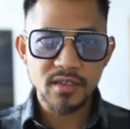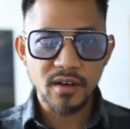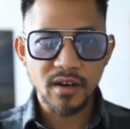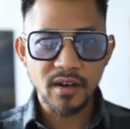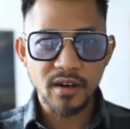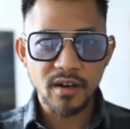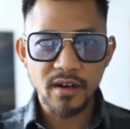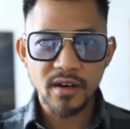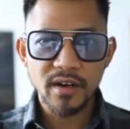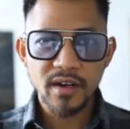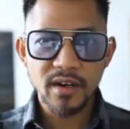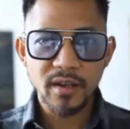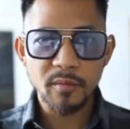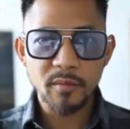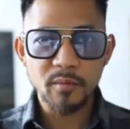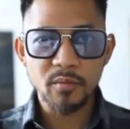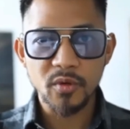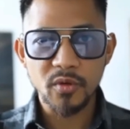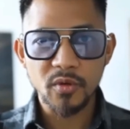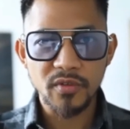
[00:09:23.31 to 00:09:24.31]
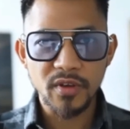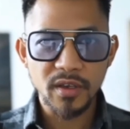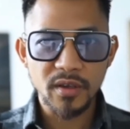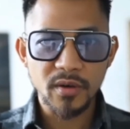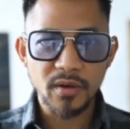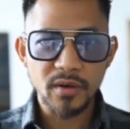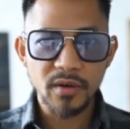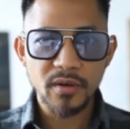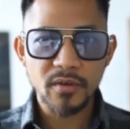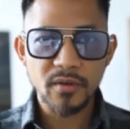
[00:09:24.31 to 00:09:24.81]
are improving
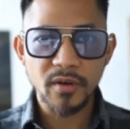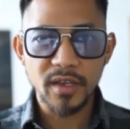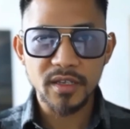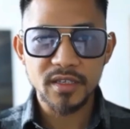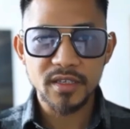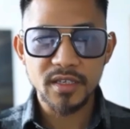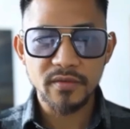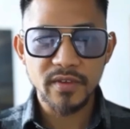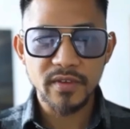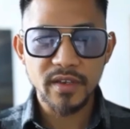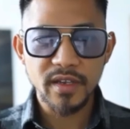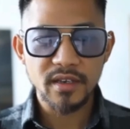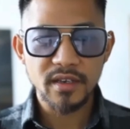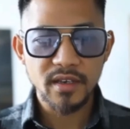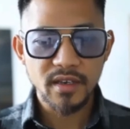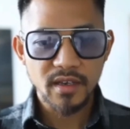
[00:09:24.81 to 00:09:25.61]
your creativity.